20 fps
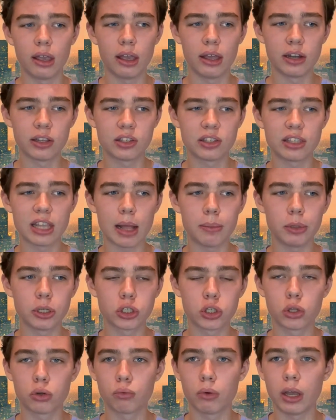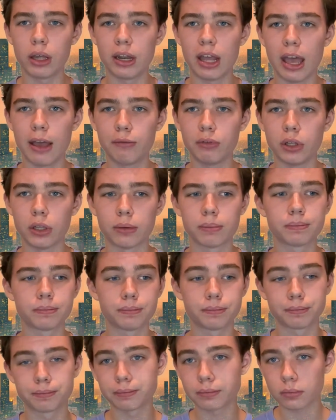and establish the run heavily?
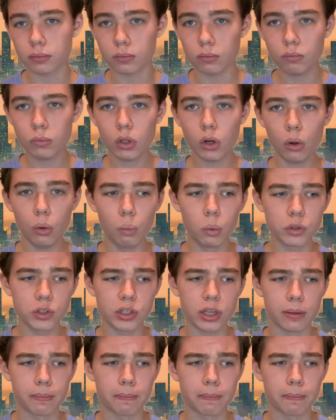We'll see.